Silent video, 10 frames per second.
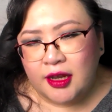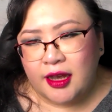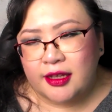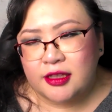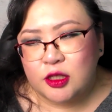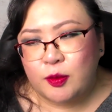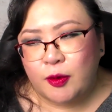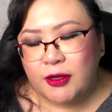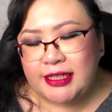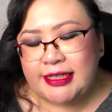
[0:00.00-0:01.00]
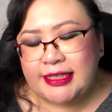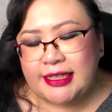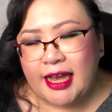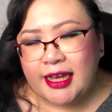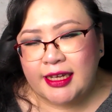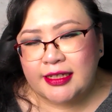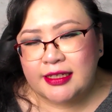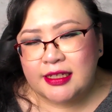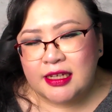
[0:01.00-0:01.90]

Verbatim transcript: at this point, and